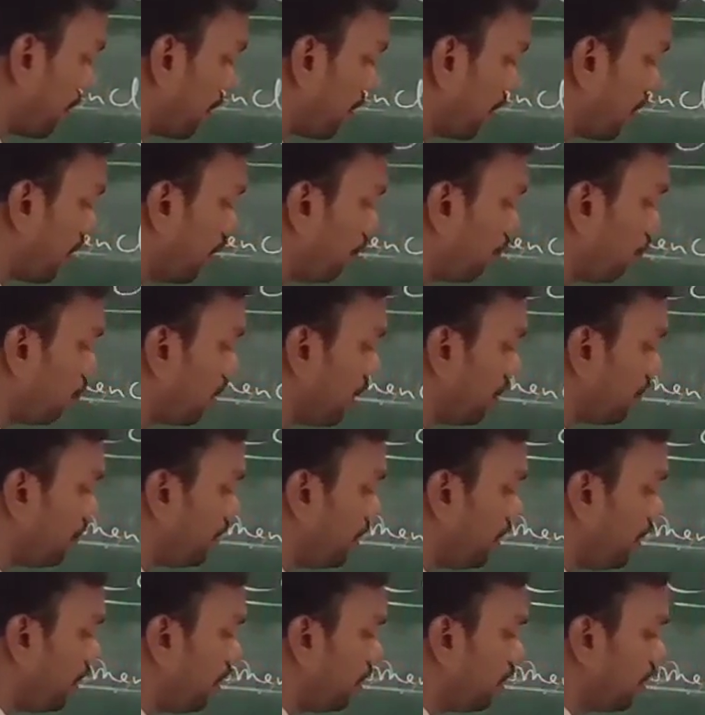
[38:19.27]

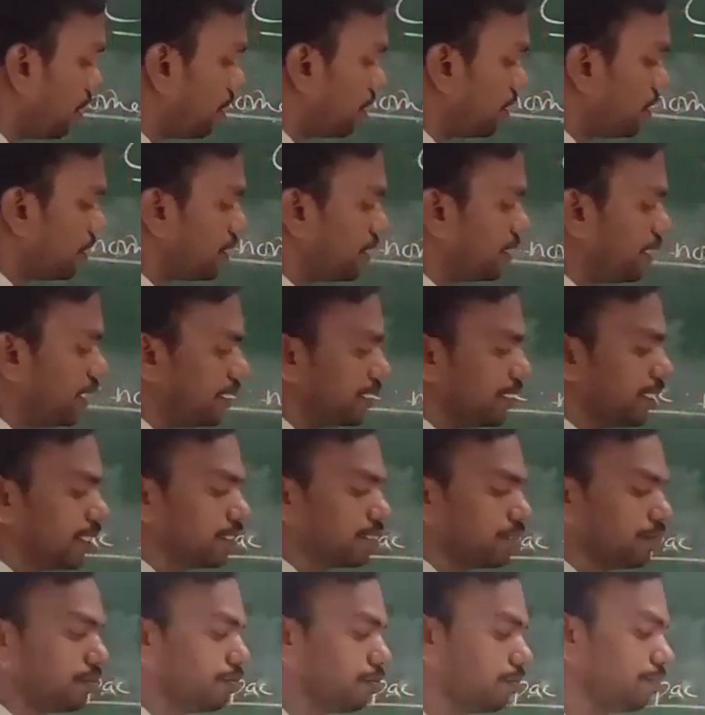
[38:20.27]

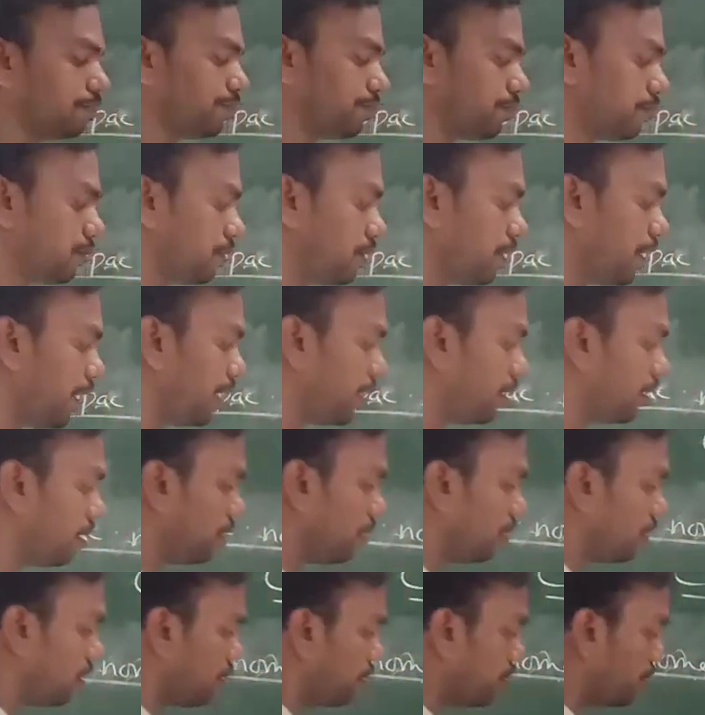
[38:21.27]
K4FeCN6. Right.
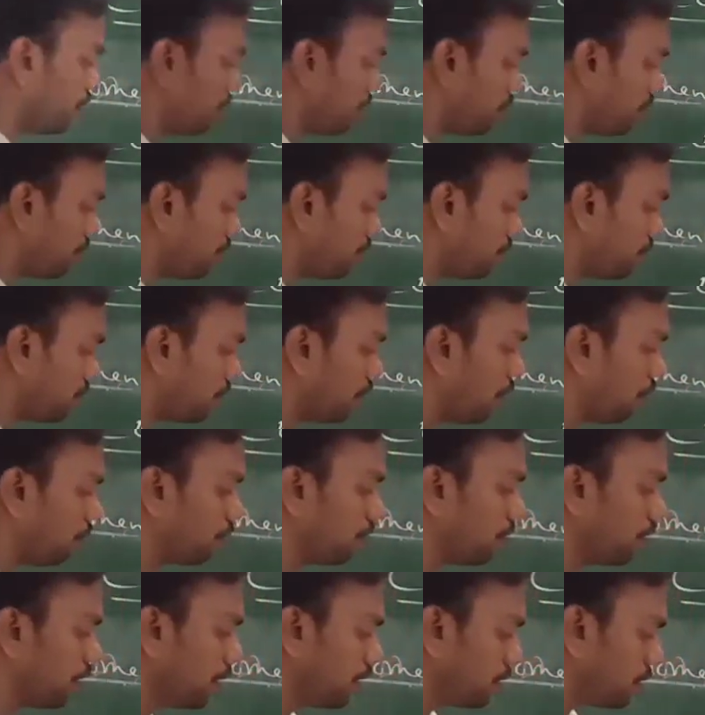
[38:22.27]

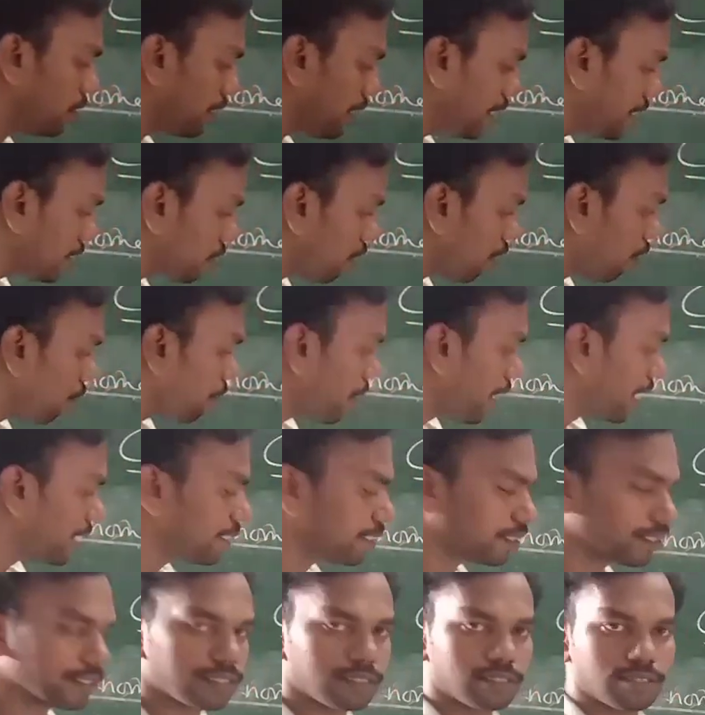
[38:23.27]
Now, so this
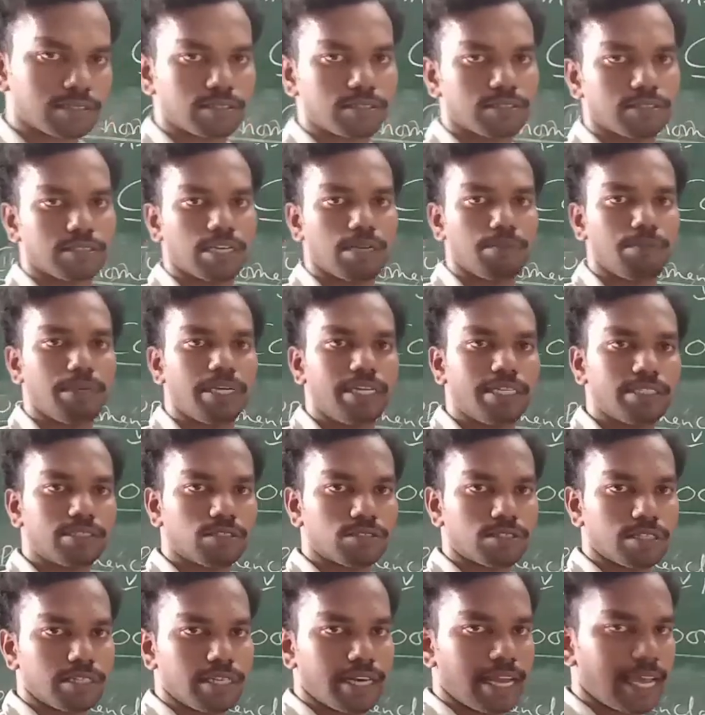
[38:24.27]
complex can be
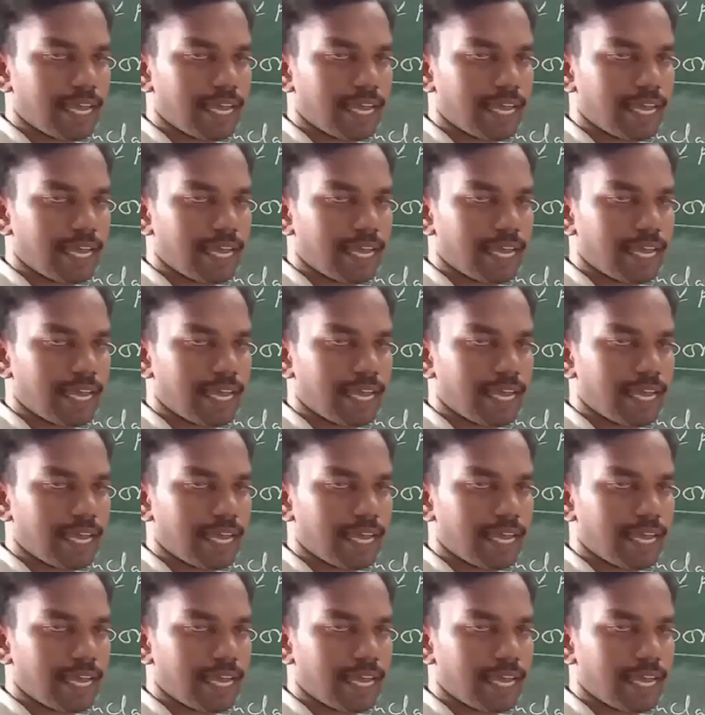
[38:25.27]
dissociated